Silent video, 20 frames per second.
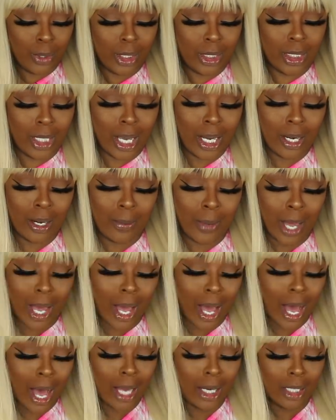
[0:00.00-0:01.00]
excited
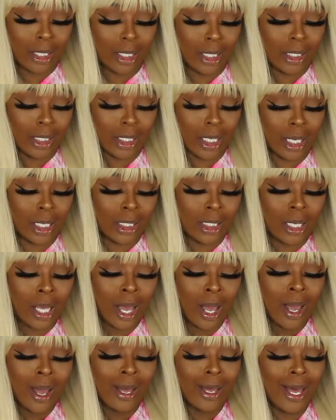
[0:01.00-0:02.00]
about all of this.
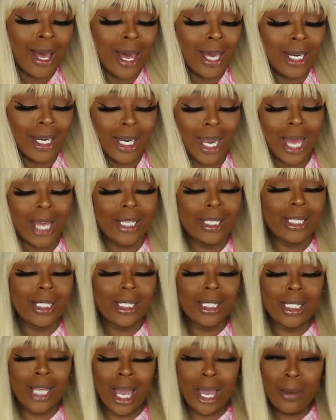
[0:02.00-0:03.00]
It's kind of like
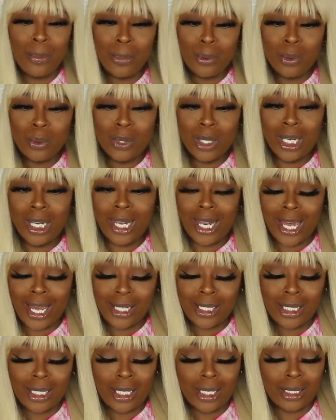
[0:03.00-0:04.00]
staple,
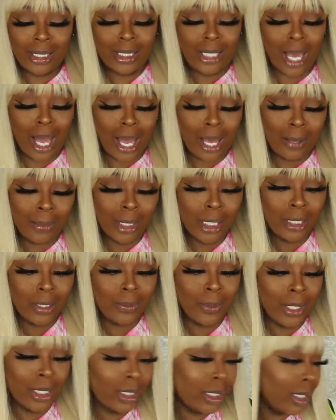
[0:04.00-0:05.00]
classic,
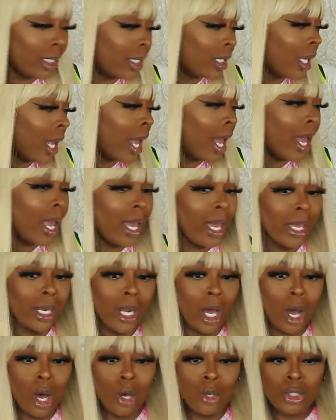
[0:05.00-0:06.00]
timeless pieces.
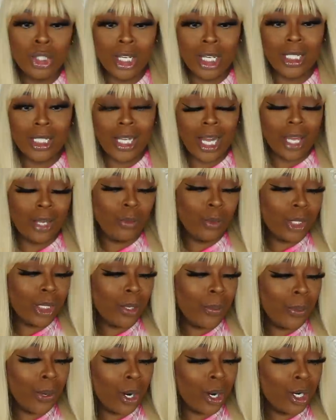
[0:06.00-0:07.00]
And oh, just like with
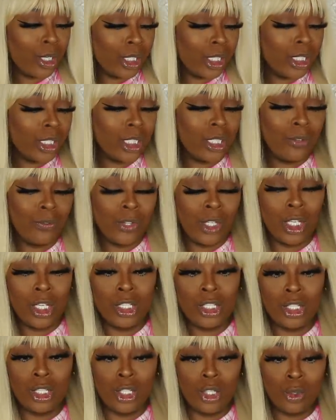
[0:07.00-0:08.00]
the purses, if
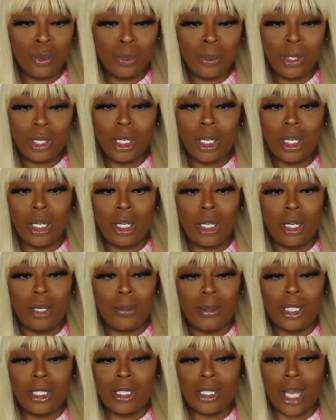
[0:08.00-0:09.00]
these dupe uh,
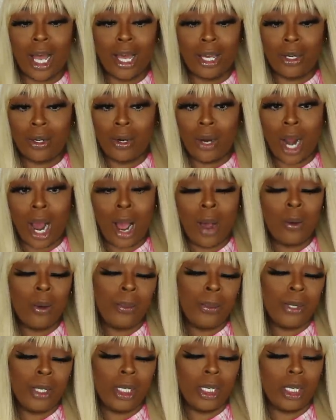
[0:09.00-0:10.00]
um, designer, I
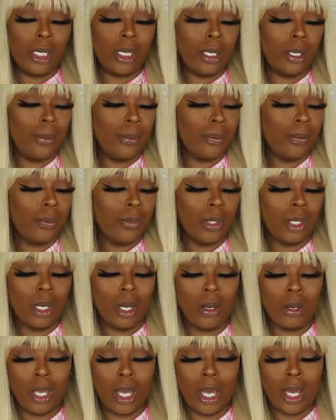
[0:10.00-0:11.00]
will put it up
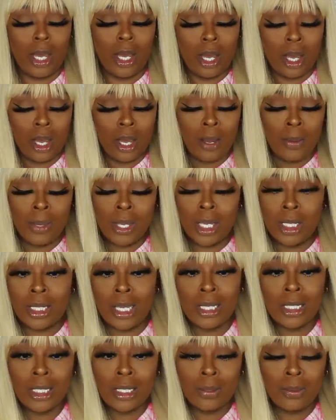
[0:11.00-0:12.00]
okay because
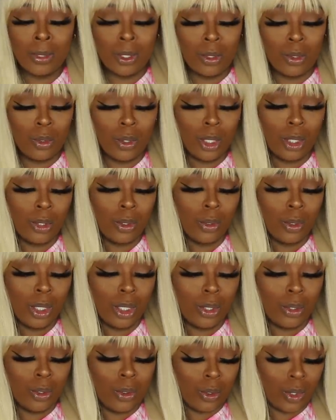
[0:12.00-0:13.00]
I've just been going and going
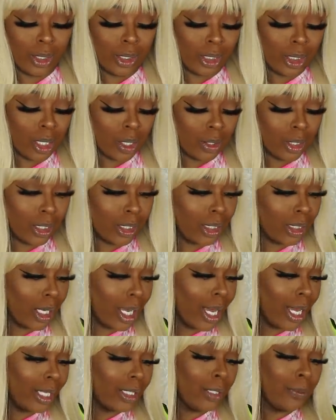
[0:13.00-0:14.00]
and going so this
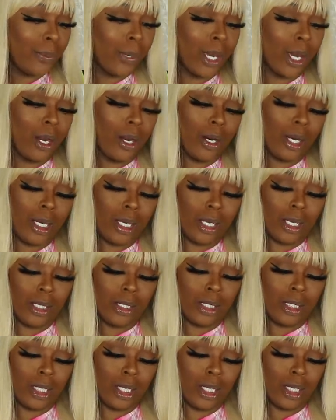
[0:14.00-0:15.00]
last pair
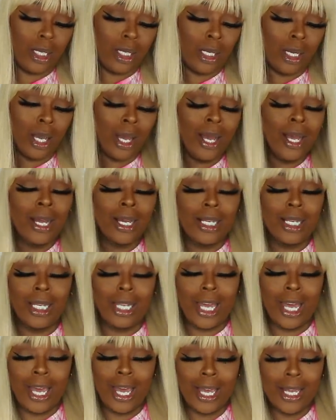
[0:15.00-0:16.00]
is the
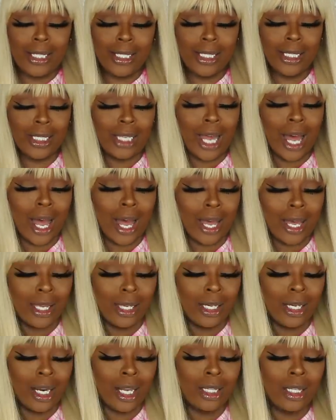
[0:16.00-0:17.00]
glass
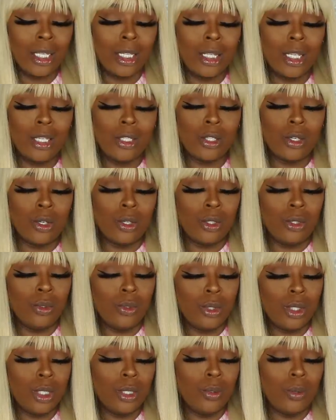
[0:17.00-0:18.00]
slide and I think these are
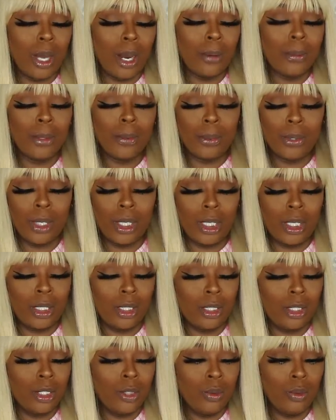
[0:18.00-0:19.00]
new too I remember
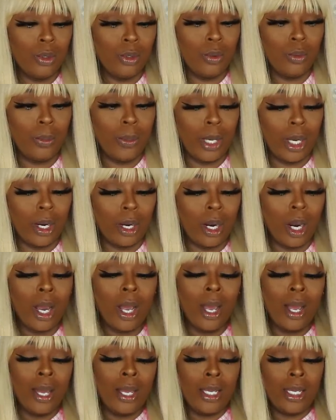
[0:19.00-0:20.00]
getting two new pair
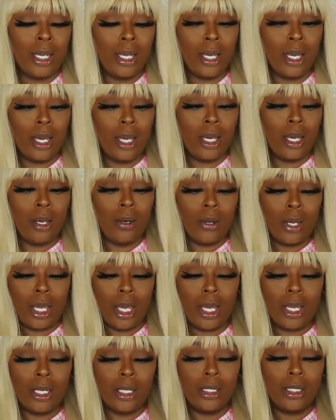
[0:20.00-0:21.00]
yeah
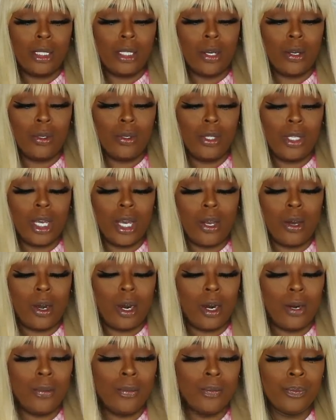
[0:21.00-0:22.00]
okay so they
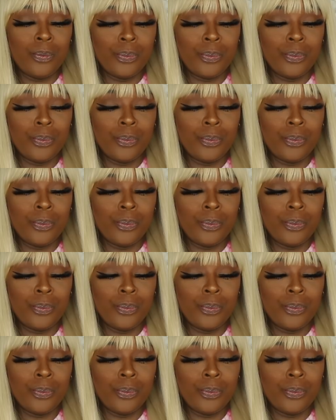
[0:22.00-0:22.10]
are